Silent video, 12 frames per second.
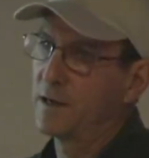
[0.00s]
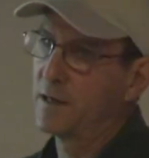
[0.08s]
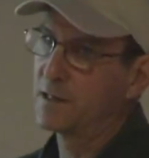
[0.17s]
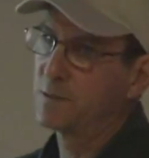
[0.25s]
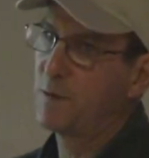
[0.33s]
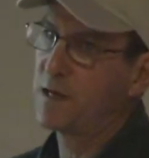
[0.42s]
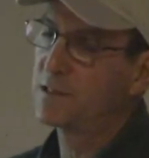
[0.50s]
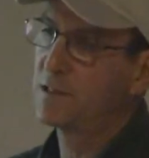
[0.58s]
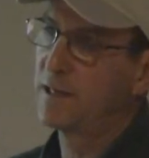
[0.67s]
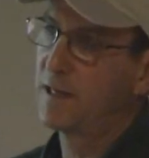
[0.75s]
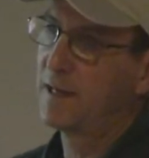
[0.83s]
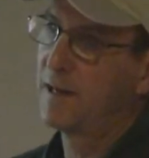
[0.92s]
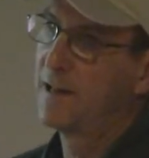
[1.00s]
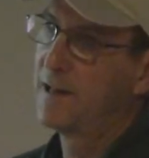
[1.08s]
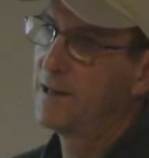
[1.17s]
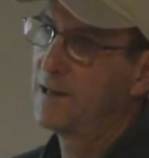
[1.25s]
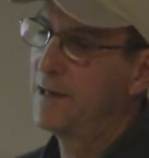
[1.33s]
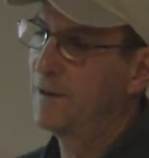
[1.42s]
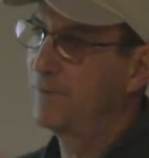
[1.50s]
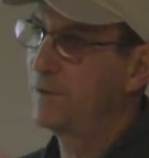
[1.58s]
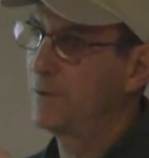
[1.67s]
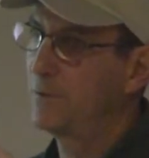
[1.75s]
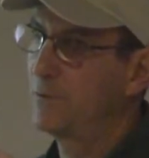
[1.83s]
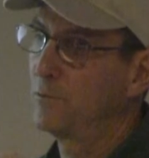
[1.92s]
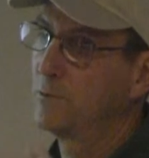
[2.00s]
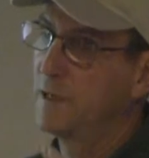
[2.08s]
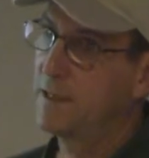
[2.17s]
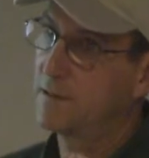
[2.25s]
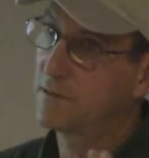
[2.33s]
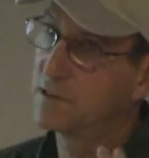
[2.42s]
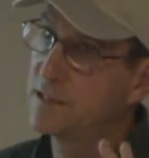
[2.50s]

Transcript: especially if you either